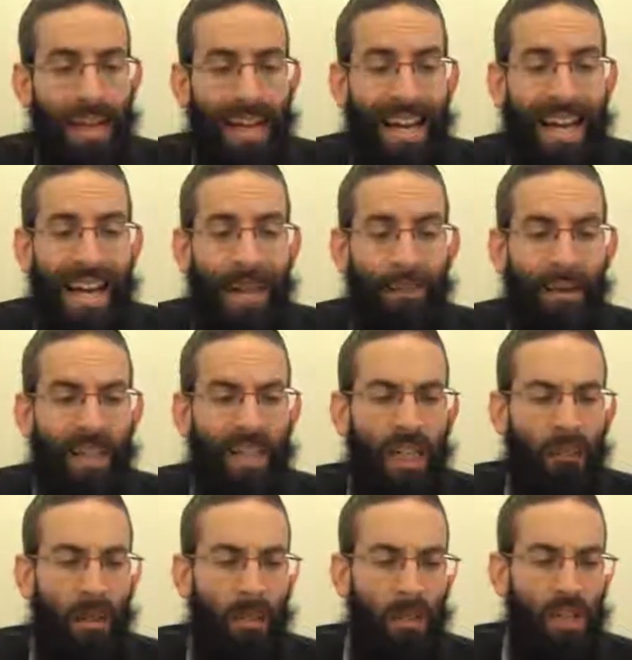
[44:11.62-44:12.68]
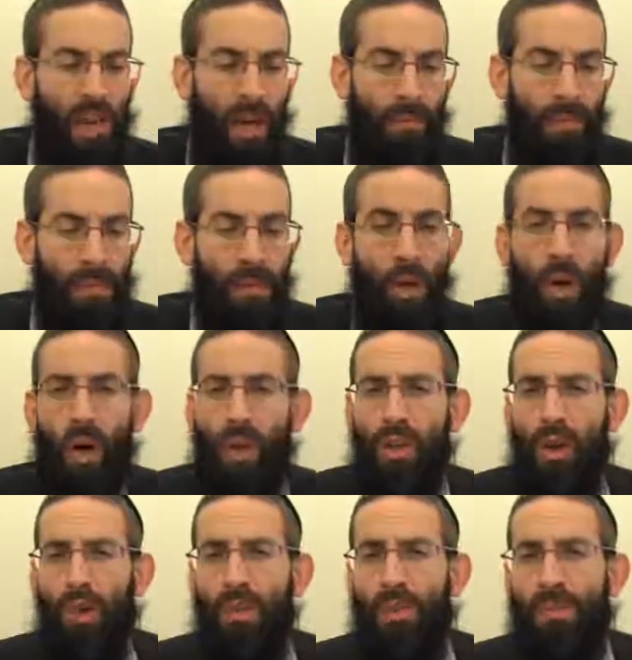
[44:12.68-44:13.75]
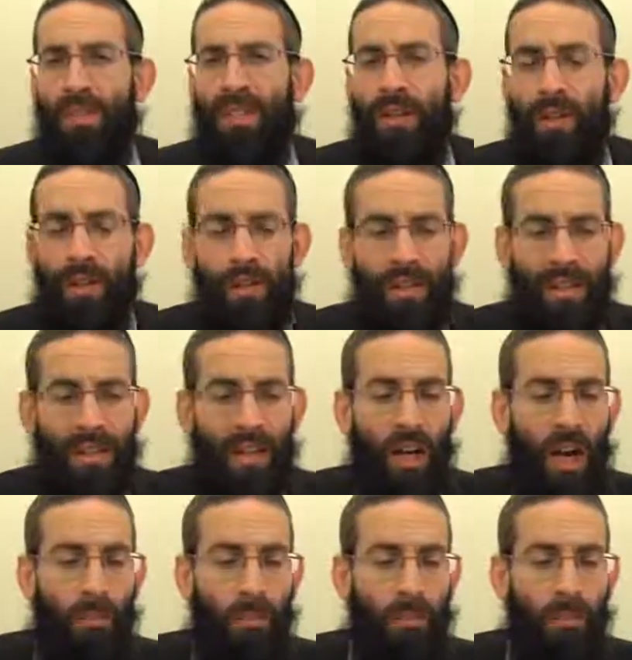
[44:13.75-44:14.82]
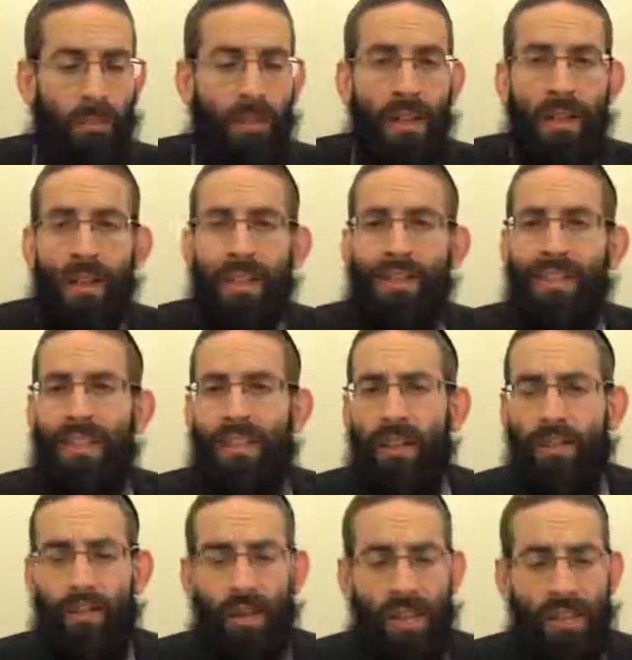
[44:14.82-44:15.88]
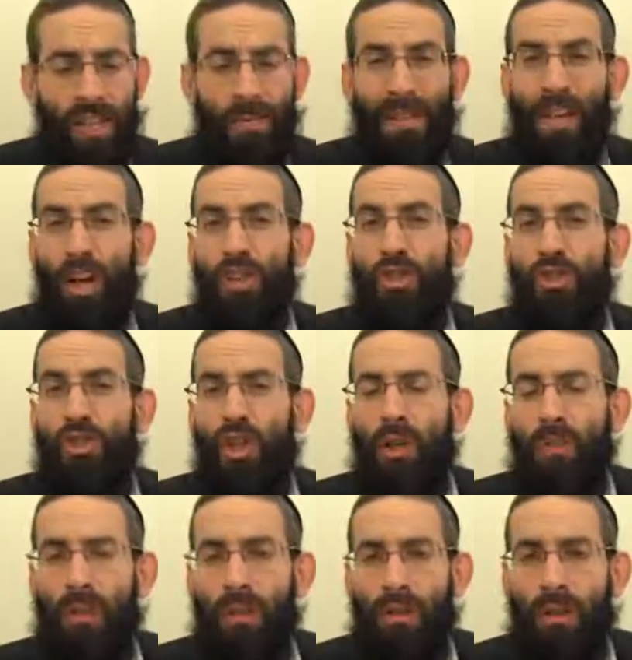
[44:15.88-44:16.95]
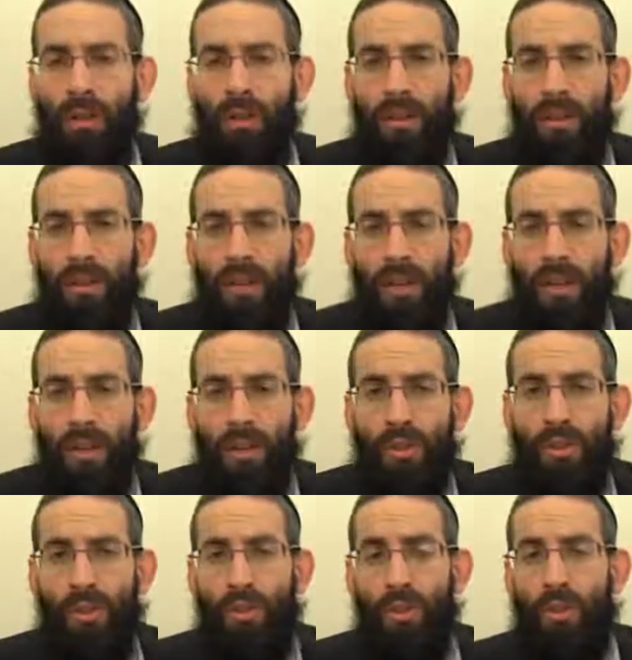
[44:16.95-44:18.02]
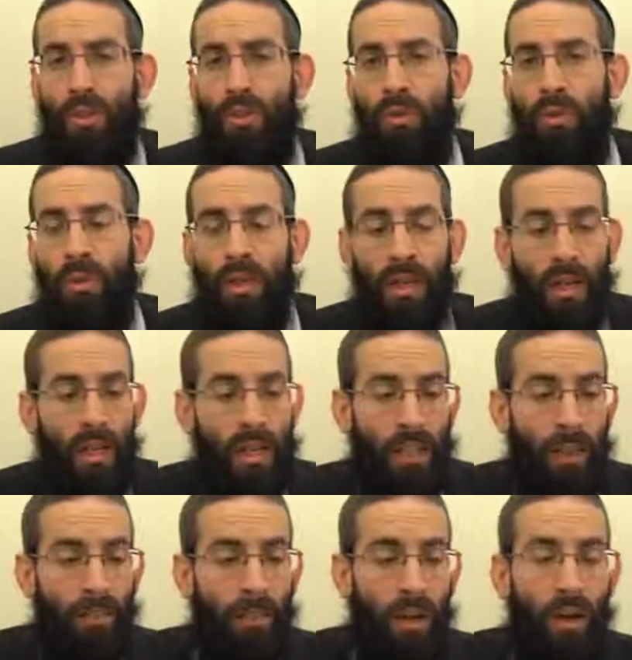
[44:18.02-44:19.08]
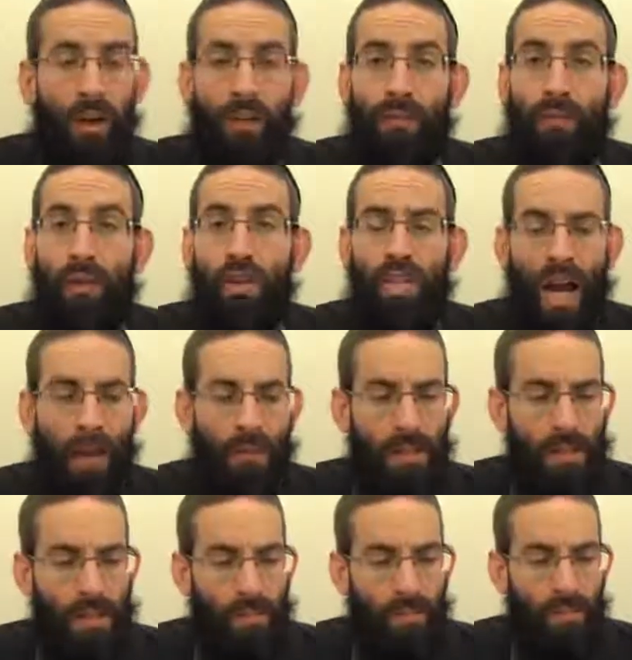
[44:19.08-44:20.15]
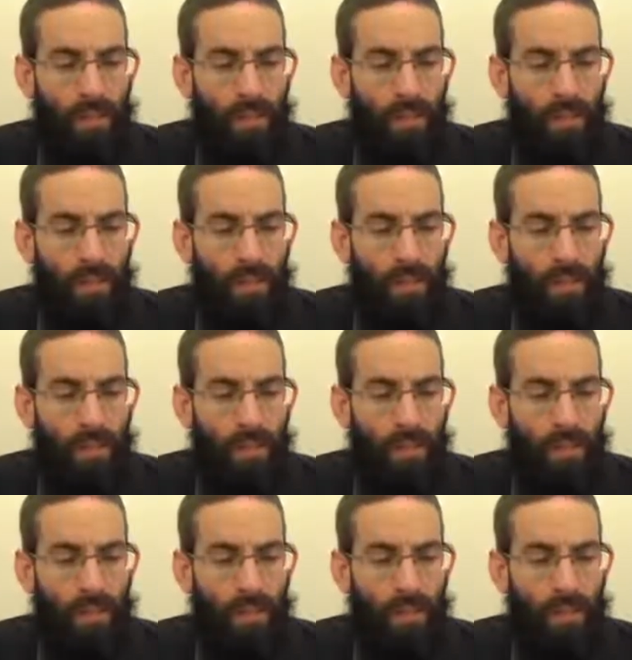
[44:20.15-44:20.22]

all those materials that the Chachamim listed for us as being unsuitable to, to burn for Shabbos,